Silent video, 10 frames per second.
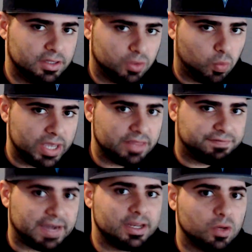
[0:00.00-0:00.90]
the way the
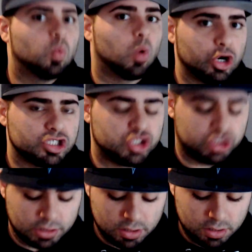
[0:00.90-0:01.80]
fighting works,
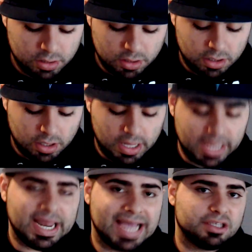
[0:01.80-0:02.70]

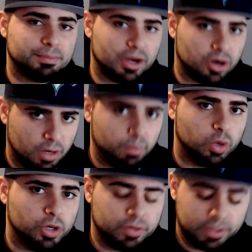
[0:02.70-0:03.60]
and it has a better hub world.